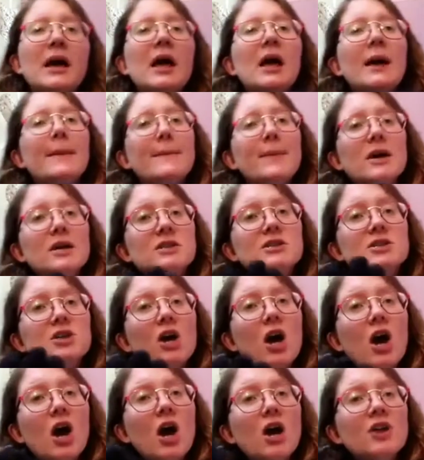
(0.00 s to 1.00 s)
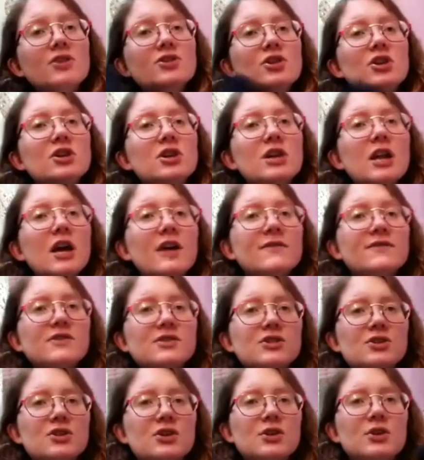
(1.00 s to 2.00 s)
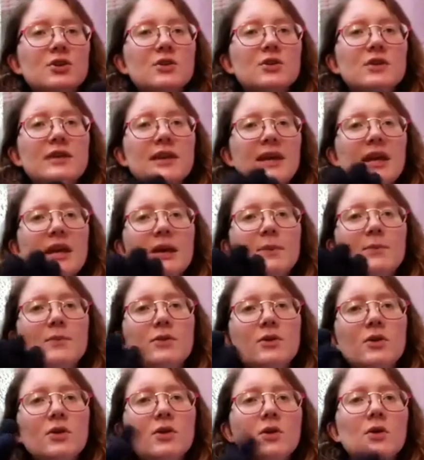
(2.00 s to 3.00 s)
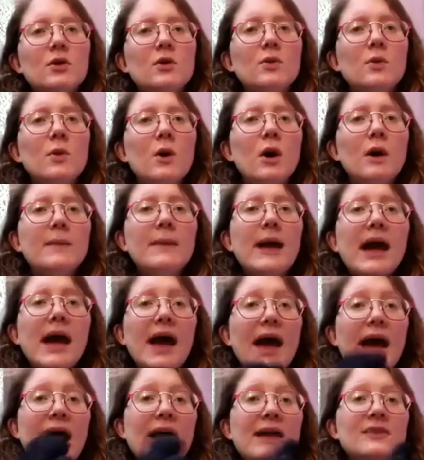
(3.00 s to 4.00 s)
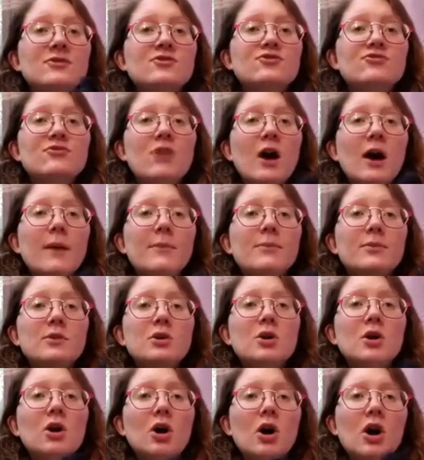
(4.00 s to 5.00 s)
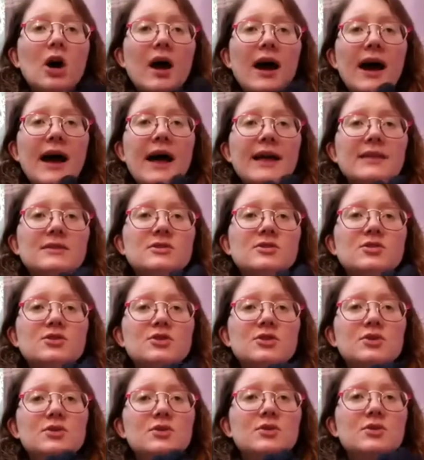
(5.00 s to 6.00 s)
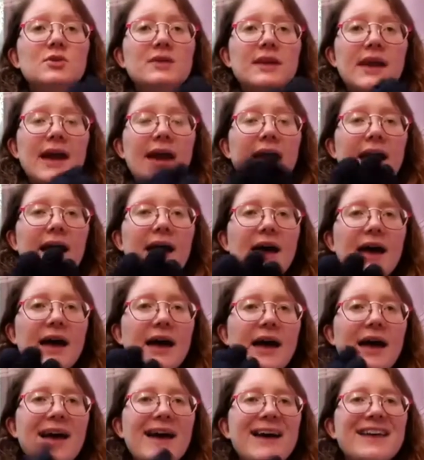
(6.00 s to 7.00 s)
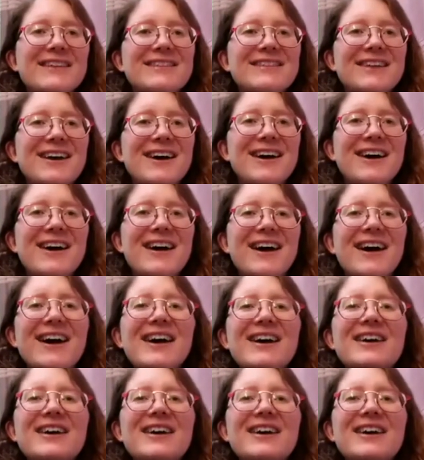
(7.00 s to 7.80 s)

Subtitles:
Put on your gloves to keep you warm and rub your hands together.